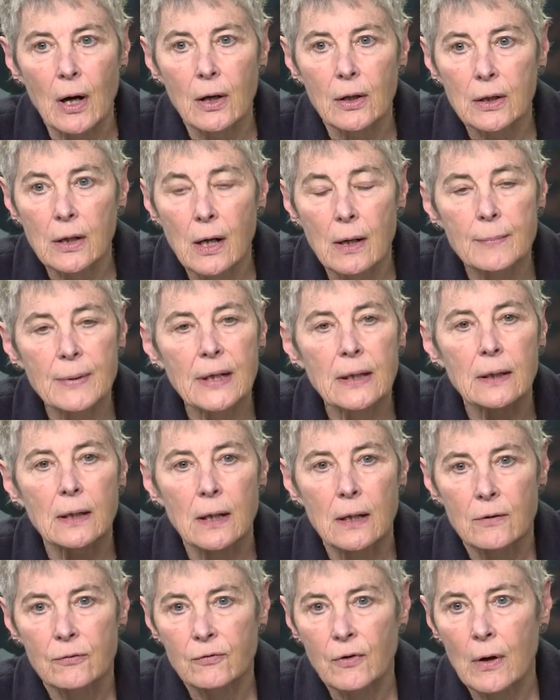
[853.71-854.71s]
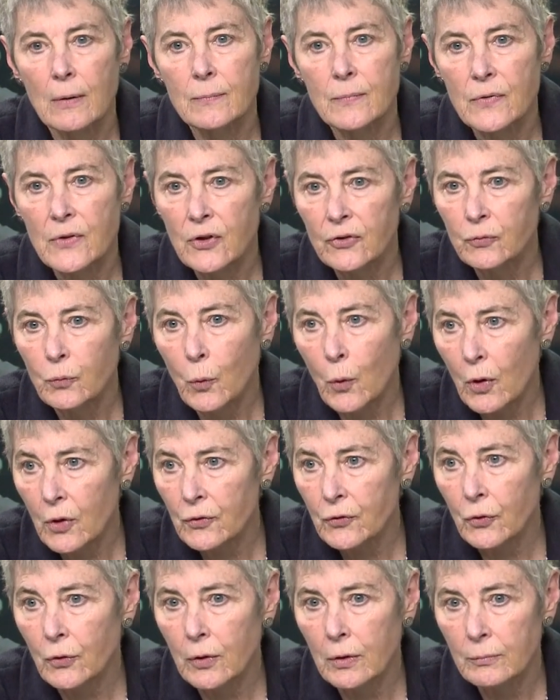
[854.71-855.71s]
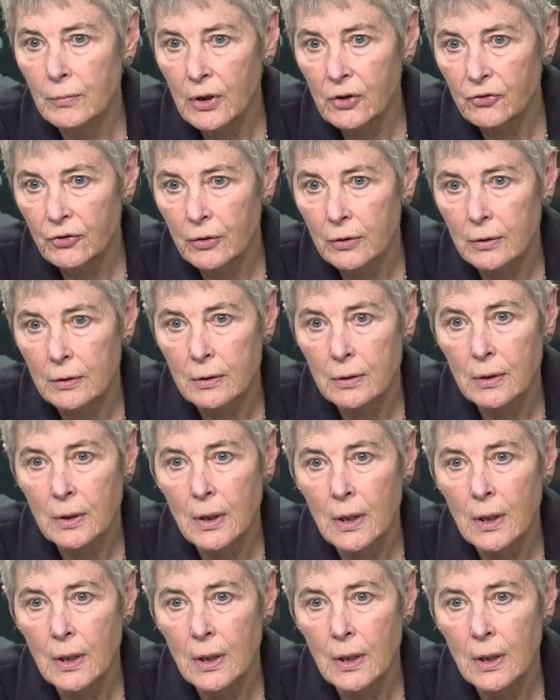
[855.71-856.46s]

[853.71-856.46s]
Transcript: are coming from this war-torn region